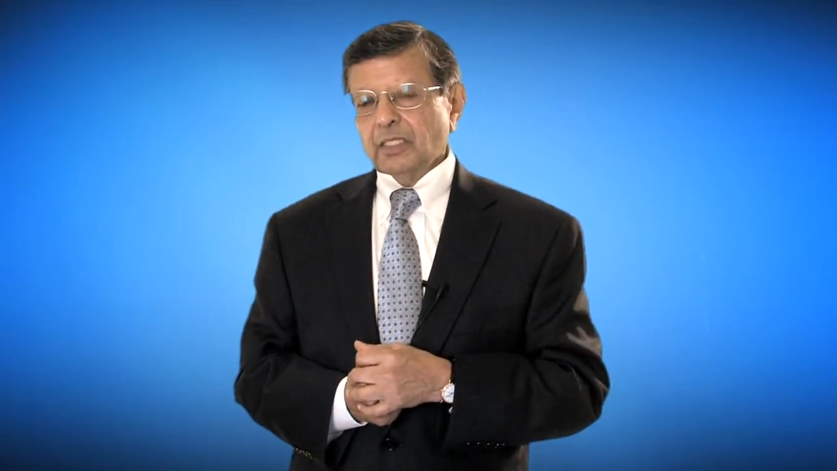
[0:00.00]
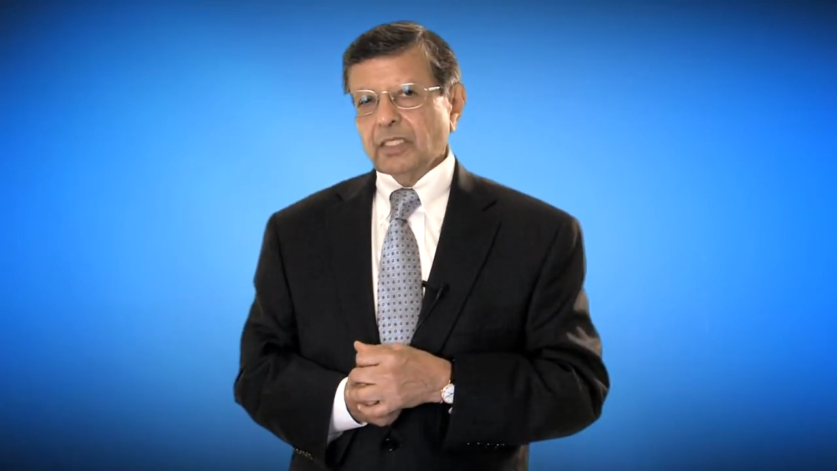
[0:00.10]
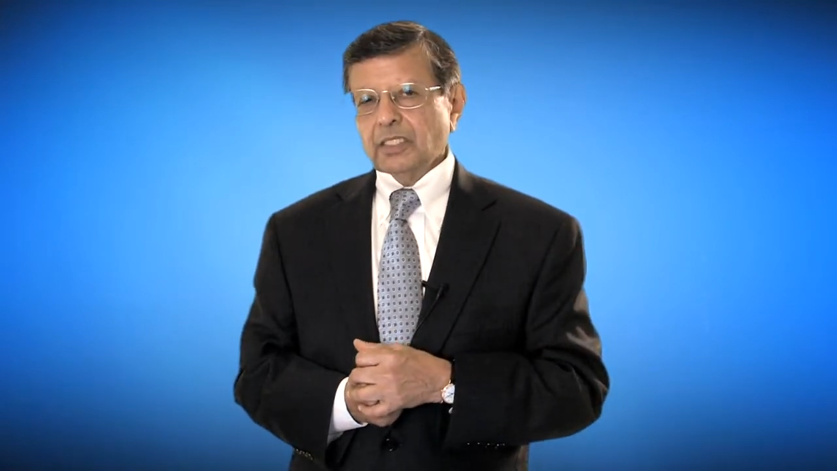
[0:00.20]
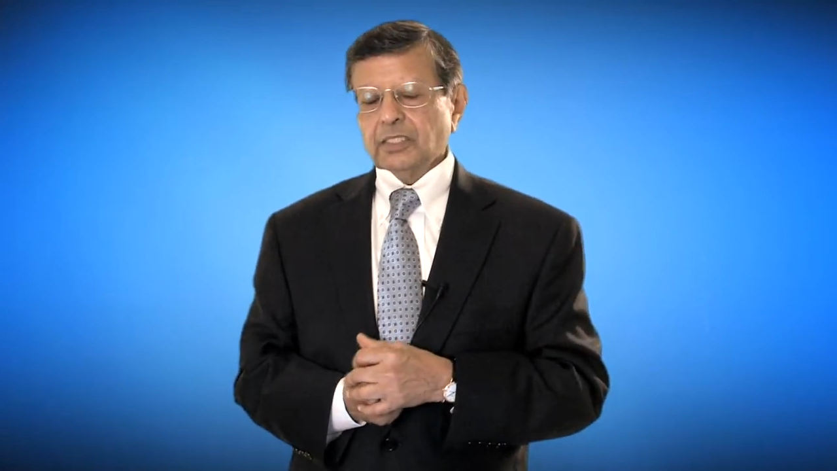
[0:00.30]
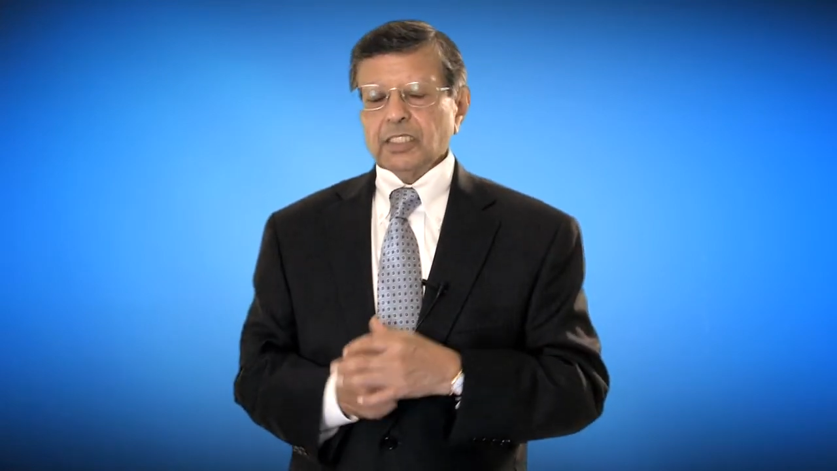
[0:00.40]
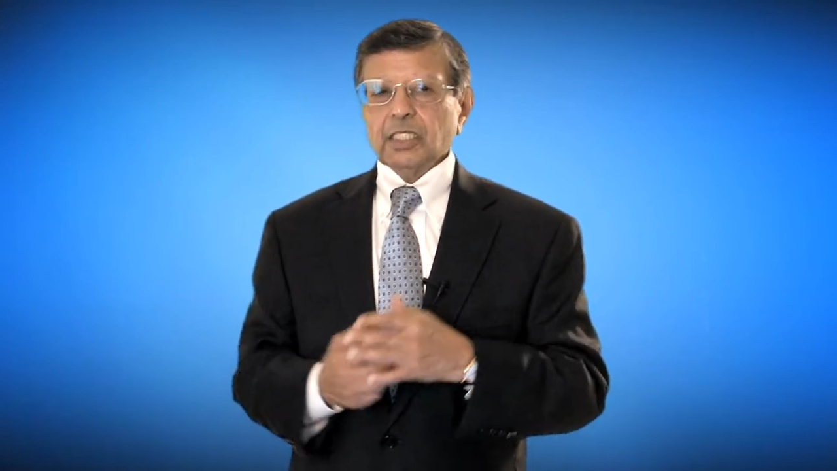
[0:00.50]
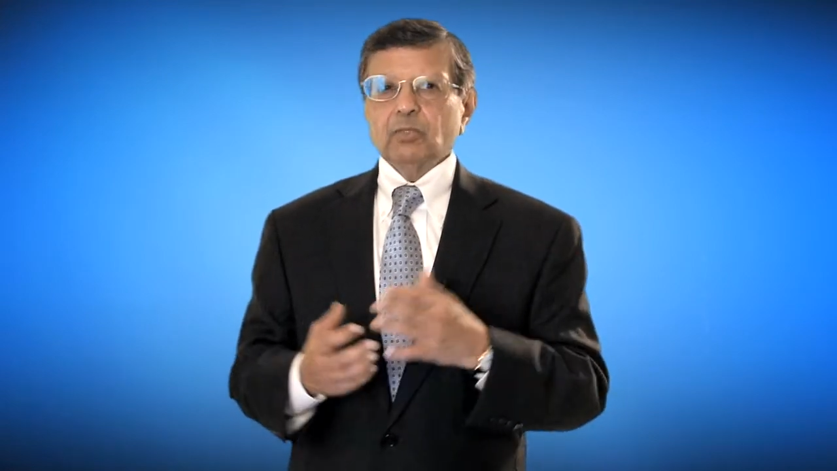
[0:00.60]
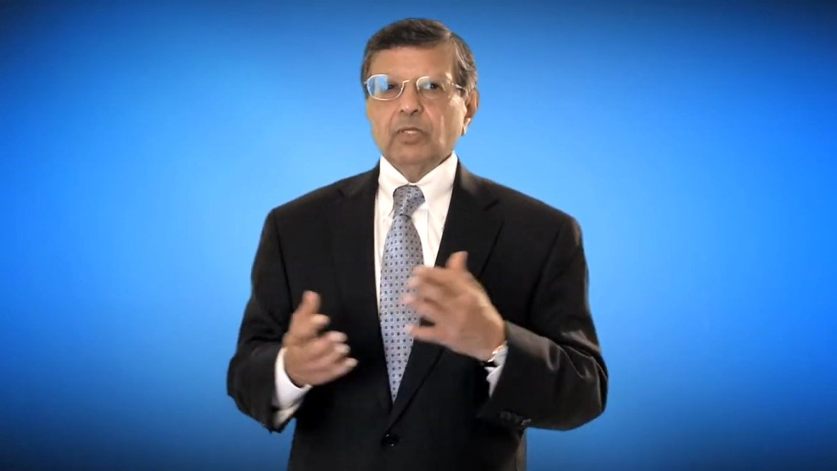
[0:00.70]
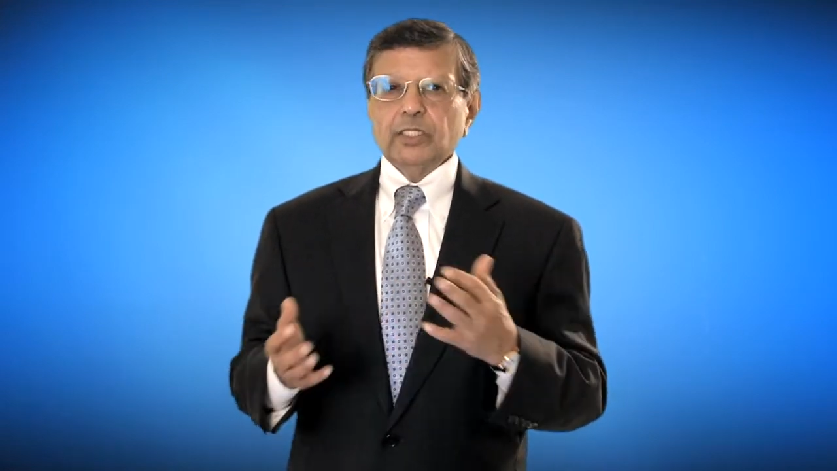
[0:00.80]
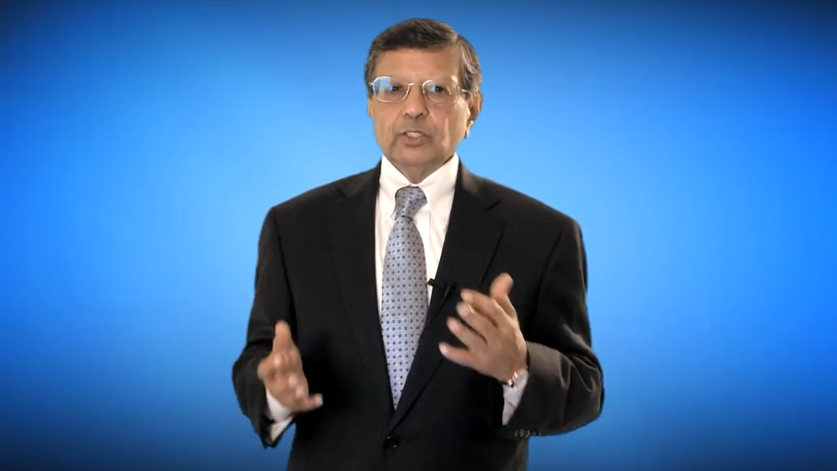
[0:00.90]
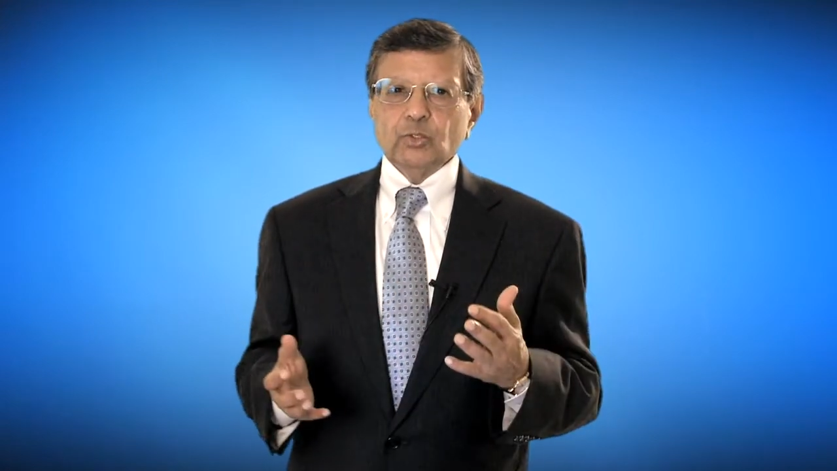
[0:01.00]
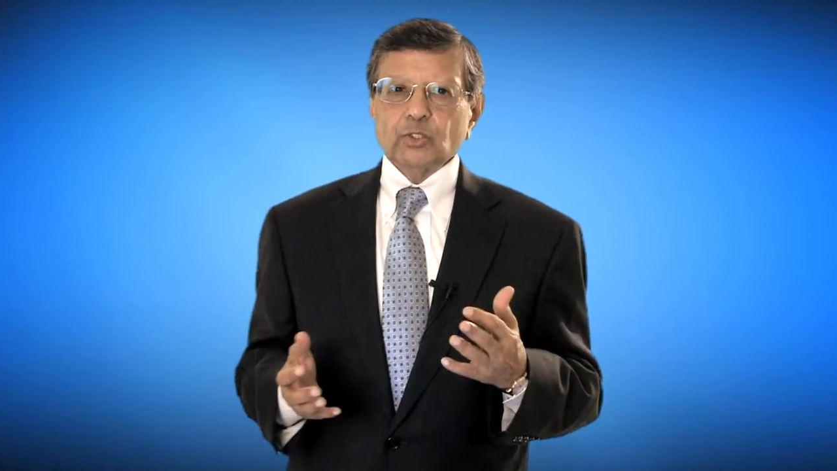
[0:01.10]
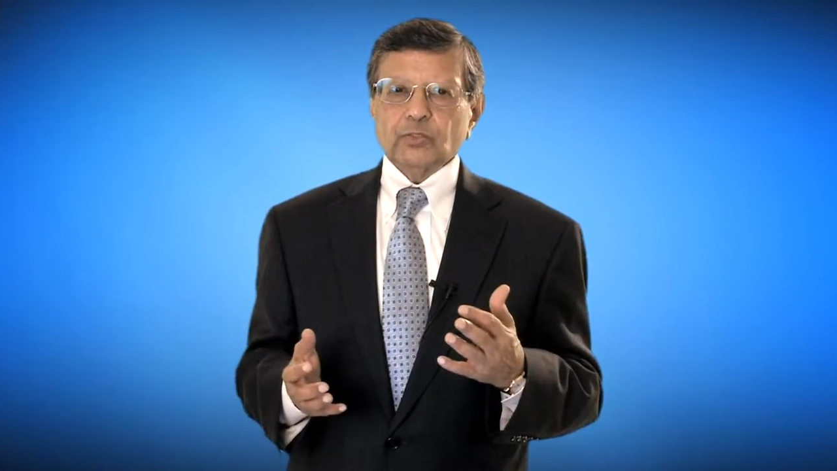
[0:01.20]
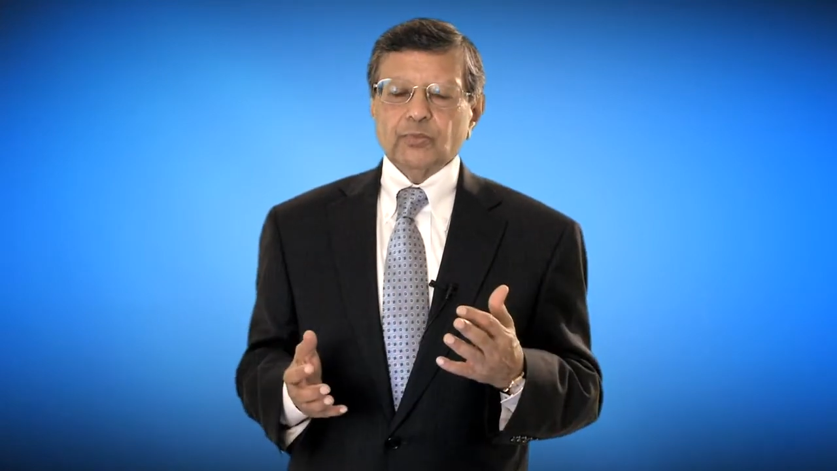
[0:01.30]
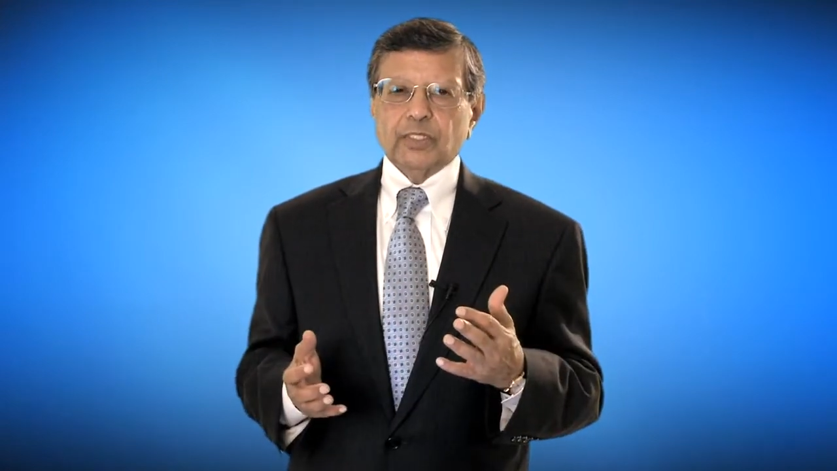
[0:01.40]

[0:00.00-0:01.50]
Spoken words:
is equally used, for